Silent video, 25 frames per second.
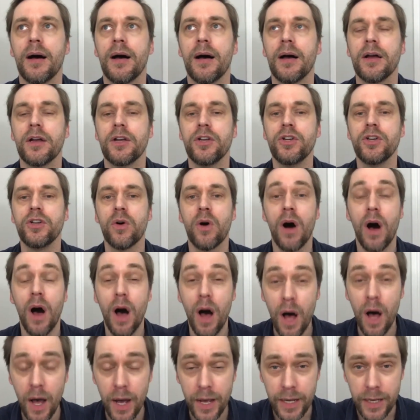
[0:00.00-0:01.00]
Your
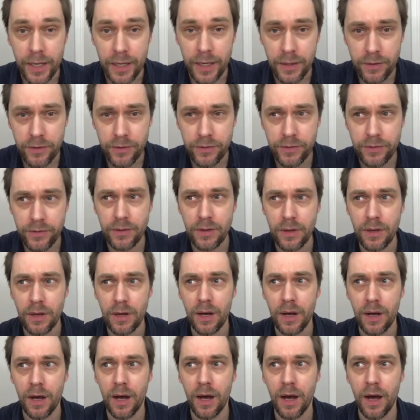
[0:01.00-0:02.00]
eyes
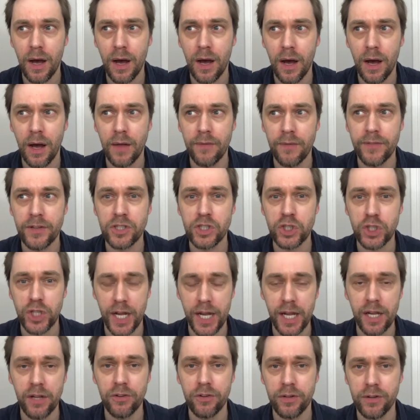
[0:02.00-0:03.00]
and the
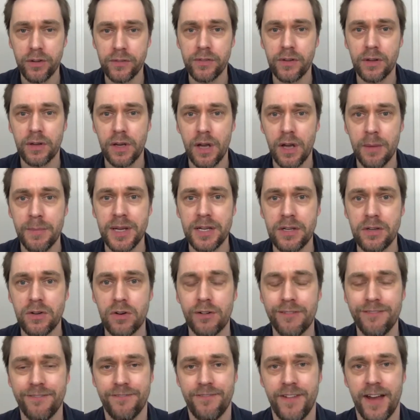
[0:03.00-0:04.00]
changes that come in your
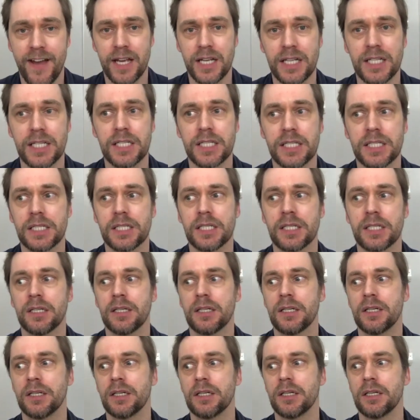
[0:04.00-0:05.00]
face
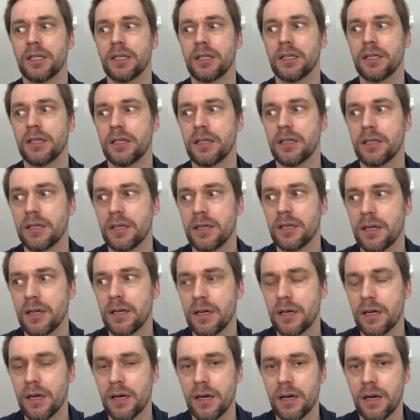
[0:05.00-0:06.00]

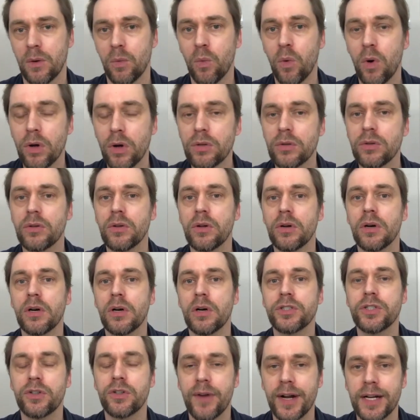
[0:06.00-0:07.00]
are what a
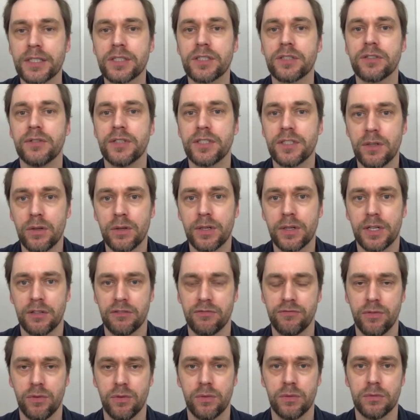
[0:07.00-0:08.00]
director is looking
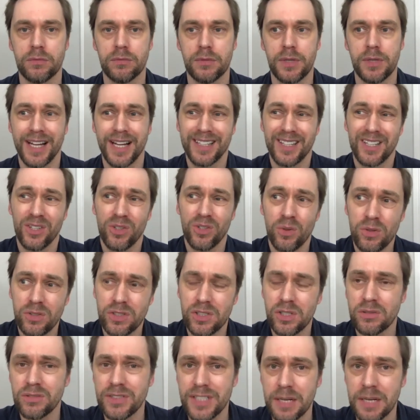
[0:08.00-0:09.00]
for, and can
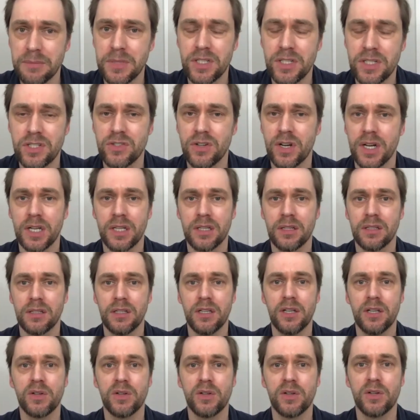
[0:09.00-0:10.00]
also demonstrate that
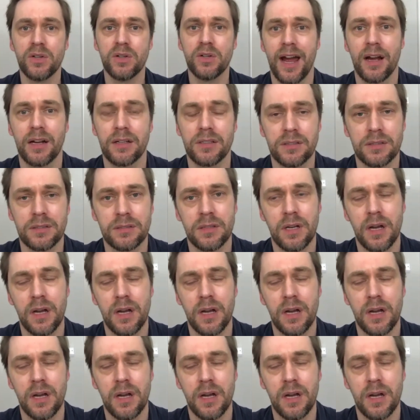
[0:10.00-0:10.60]
you can act.